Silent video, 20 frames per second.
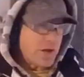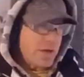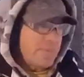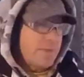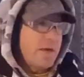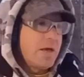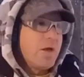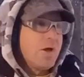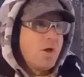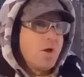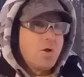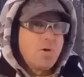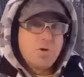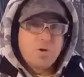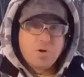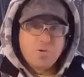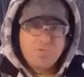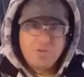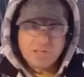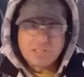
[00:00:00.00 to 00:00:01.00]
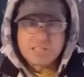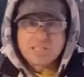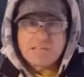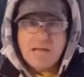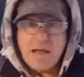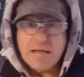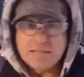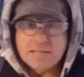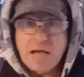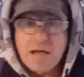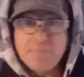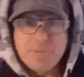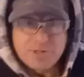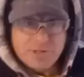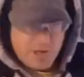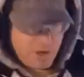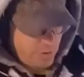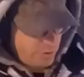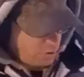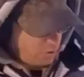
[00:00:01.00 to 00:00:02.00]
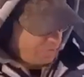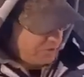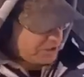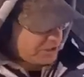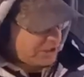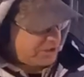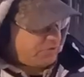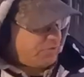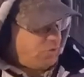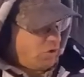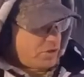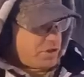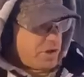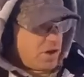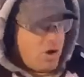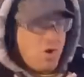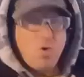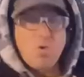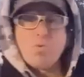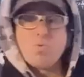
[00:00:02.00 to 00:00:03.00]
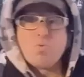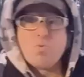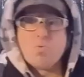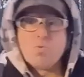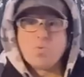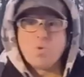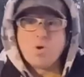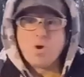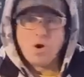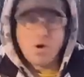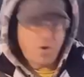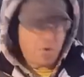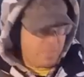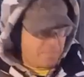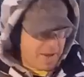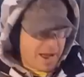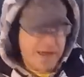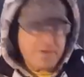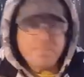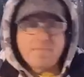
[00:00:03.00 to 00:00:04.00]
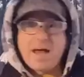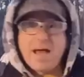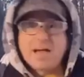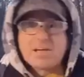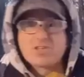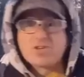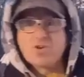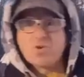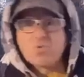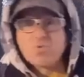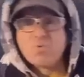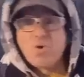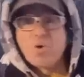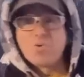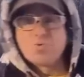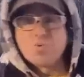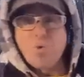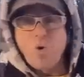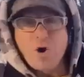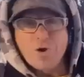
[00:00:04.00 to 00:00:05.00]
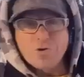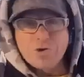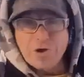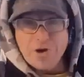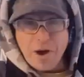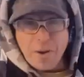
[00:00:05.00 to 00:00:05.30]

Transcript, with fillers: Okay, this is anti-material. This is for the Mad Max Road Warrior